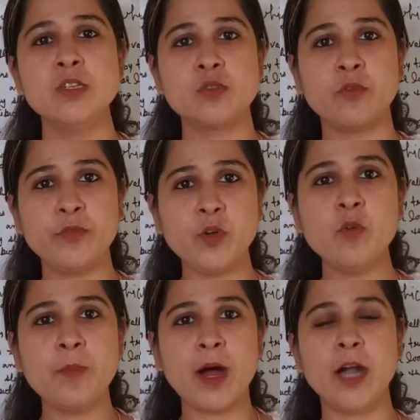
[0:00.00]
So
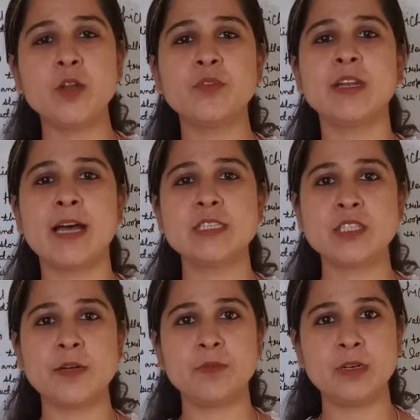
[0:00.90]
few part of the
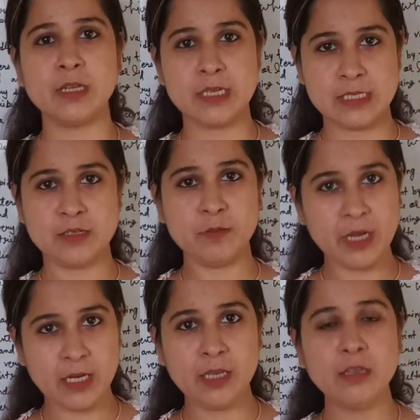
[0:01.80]
last chapter is
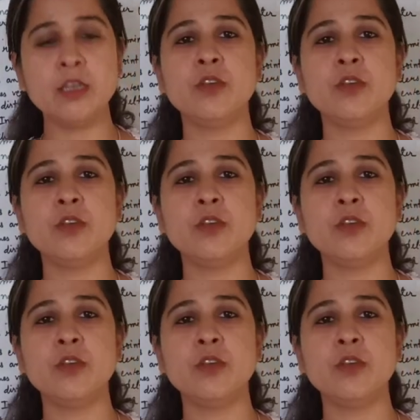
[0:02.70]
remaining,